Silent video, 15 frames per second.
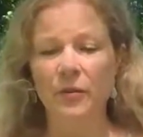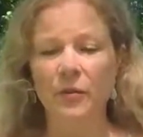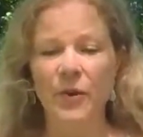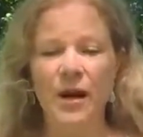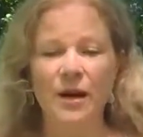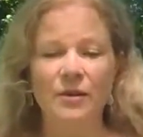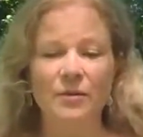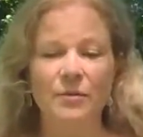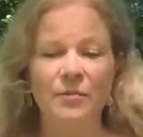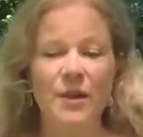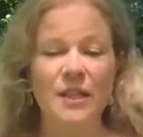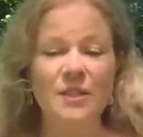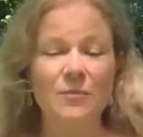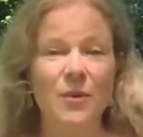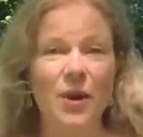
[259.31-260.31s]
"Well,
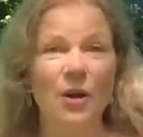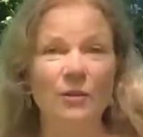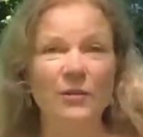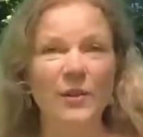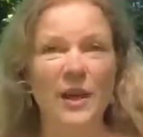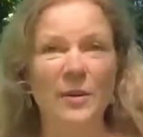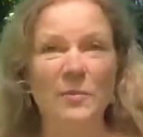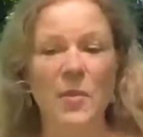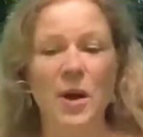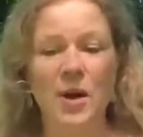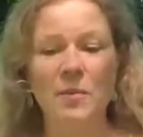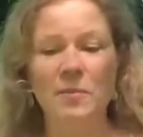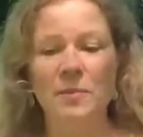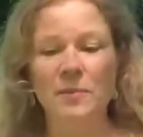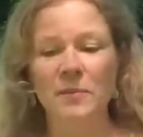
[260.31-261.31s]
best be off then,
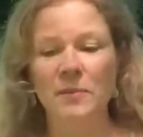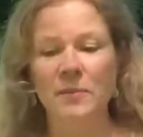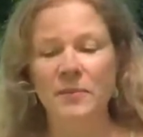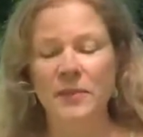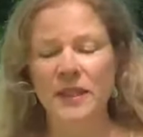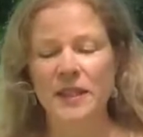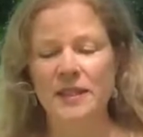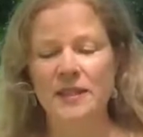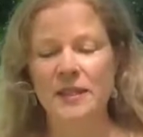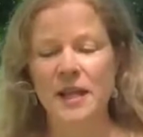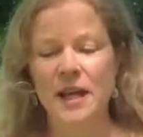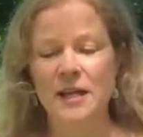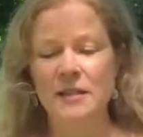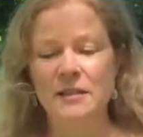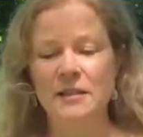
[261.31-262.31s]
Mum," he
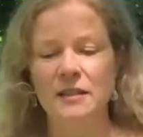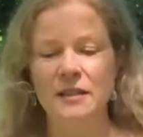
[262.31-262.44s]
said,